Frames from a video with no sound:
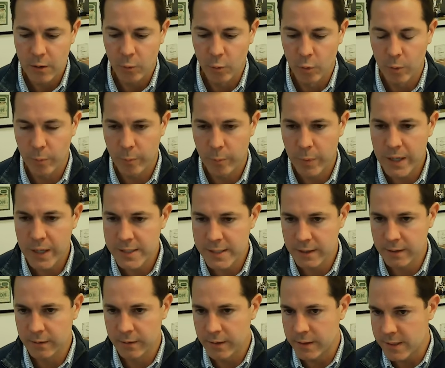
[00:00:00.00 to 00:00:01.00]
were
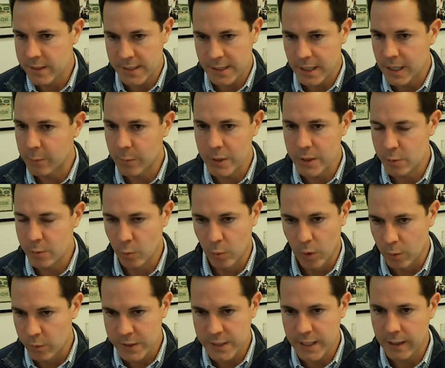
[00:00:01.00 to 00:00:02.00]
basically the same as
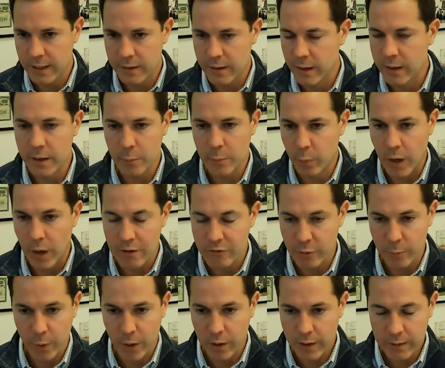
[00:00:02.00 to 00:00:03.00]
what was getting done in the private
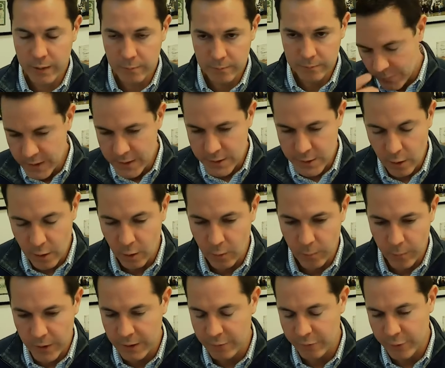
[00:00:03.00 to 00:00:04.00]
market. And
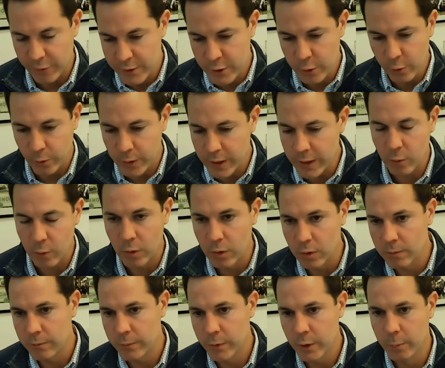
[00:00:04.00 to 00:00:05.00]
so, if the two are
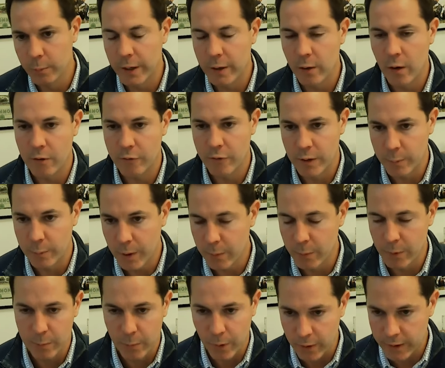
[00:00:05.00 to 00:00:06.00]
equal, you're better off in the
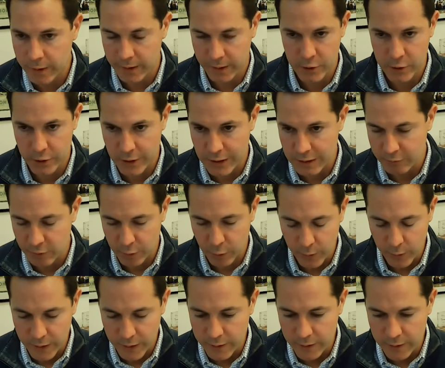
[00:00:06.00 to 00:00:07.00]
public market because you have
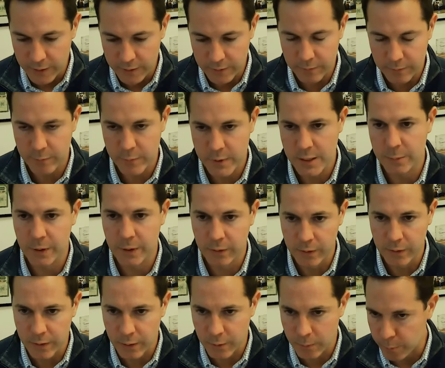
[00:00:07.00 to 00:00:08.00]
liquidity and
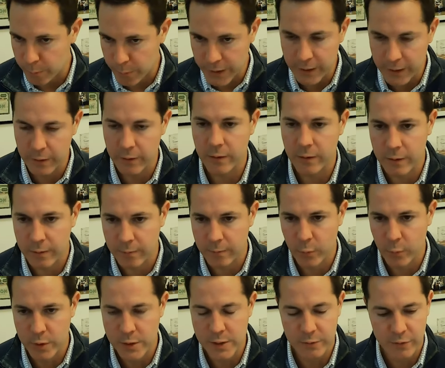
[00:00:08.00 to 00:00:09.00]
typically they're bigger and
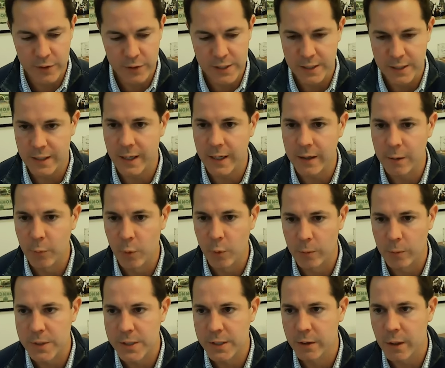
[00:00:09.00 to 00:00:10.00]
more sophisticated, more
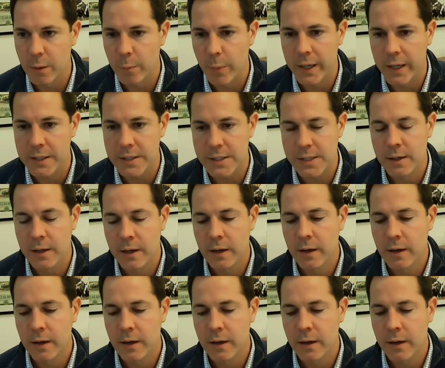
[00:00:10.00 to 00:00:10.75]
resilient banks.